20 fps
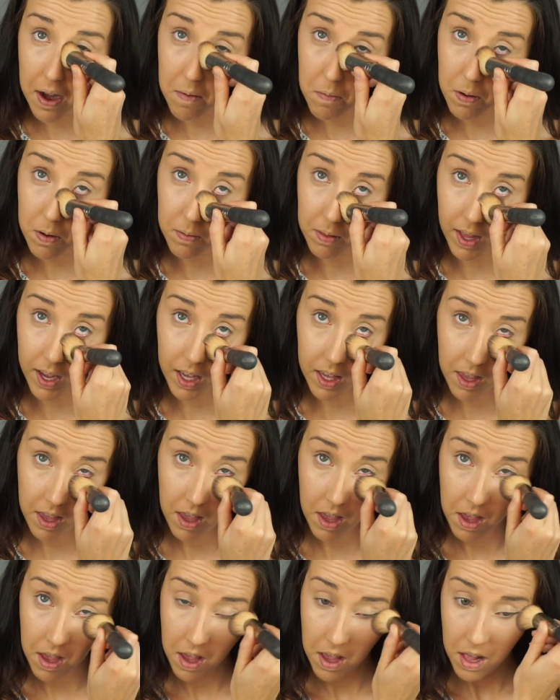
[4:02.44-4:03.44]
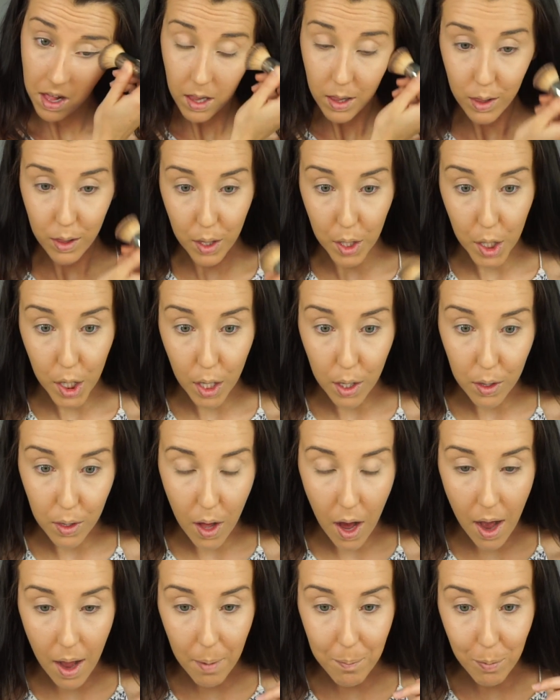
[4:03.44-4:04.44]
it would like look a
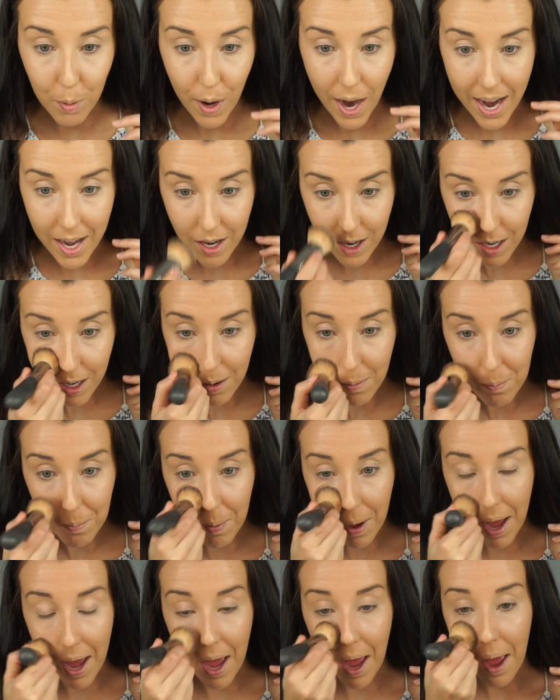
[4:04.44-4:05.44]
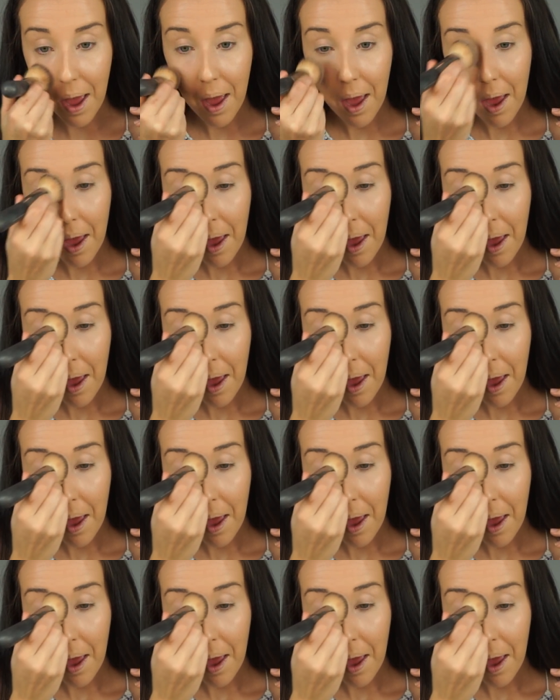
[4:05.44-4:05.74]
lot brighter, but